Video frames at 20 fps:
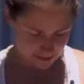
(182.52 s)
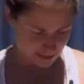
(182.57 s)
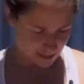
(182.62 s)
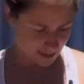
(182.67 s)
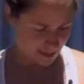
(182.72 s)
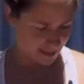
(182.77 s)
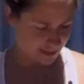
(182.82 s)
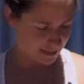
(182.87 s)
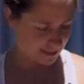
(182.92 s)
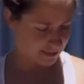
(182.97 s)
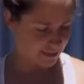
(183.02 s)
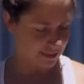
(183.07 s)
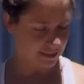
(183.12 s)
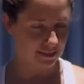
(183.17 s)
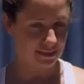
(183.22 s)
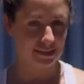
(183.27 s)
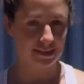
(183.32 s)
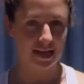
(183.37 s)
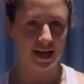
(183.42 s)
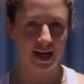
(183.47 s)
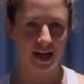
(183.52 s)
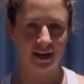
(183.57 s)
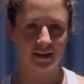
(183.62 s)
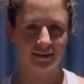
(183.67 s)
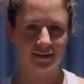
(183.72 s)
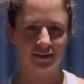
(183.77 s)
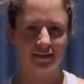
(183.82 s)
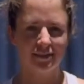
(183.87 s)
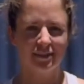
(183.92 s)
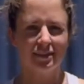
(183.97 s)
are angling down,
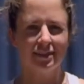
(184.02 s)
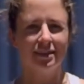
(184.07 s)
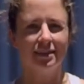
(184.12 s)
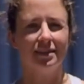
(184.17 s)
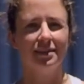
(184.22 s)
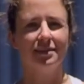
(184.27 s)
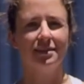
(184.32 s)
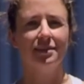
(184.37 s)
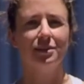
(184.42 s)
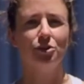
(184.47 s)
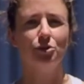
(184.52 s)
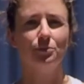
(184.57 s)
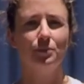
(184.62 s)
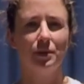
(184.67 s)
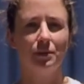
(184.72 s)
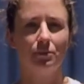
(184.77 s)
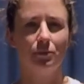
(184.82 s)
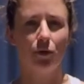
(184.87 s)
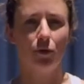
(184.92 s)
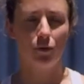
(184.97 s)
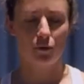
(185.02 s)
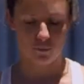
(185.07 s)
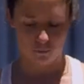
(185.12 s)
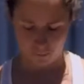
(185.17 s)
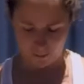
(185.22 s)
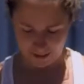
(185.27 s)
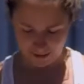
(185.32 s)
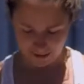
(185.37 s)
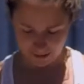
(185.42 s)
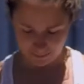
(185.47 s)
and there's a little bit more
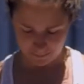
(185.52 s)
weight